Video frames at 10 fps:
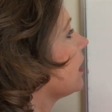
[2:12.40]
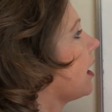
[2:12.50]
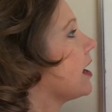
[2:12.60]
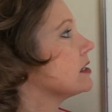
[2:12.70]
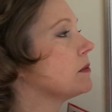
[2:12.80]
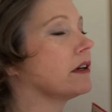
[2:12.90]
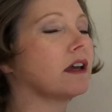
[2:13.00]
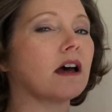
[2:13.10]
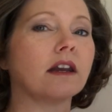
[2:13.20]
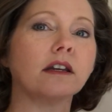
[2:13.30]
has been
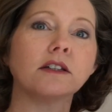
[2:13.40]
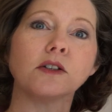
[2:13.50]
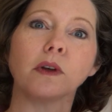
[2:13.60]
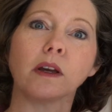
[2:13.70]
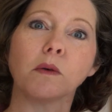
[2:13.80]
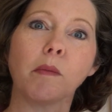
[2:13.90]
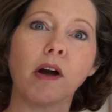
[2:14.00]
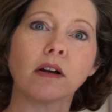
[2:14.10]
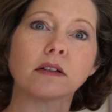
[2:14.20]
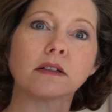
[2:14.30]
cut into equal
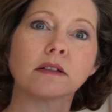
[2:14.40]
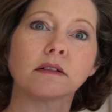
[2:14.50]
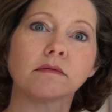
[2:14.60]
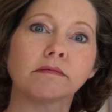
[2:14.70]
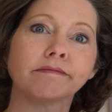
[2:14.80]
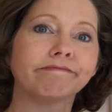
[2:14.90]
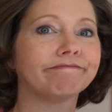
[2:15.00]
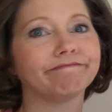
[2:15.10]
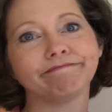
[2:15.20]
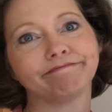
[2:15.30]
parts?
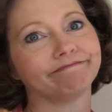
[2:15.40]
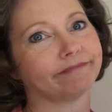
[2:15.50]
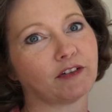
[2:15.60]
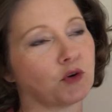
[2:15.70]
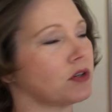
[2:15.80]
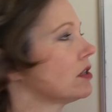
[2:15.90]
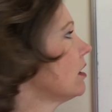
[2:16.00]
Of course